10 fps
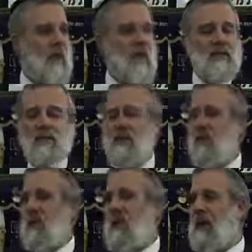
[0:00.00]
has
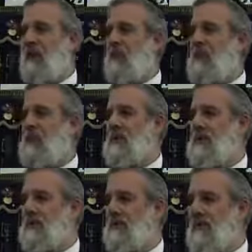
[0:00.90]
three
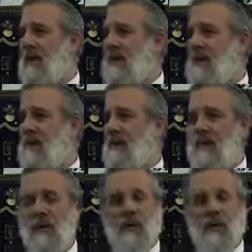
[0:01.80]
characteristics that define them,